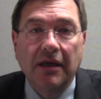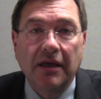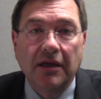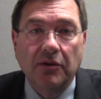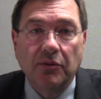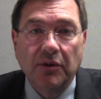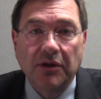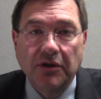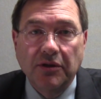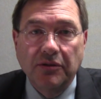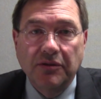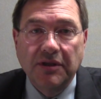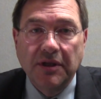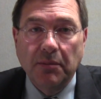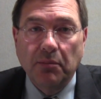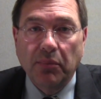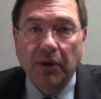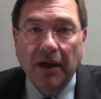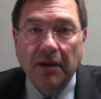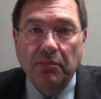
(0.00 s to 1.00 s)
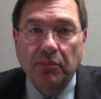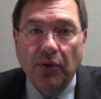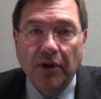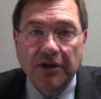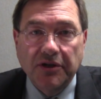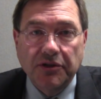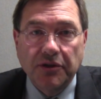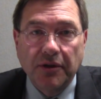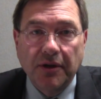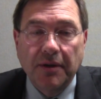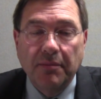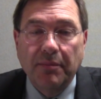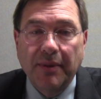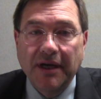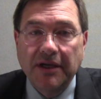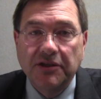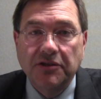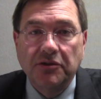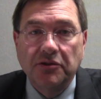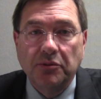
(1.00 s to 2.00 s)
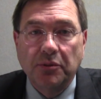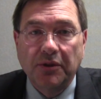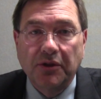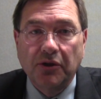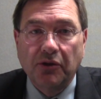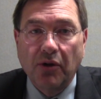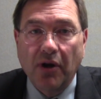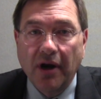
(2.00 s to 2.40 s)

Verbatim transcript: in reducing blood pressure in patients with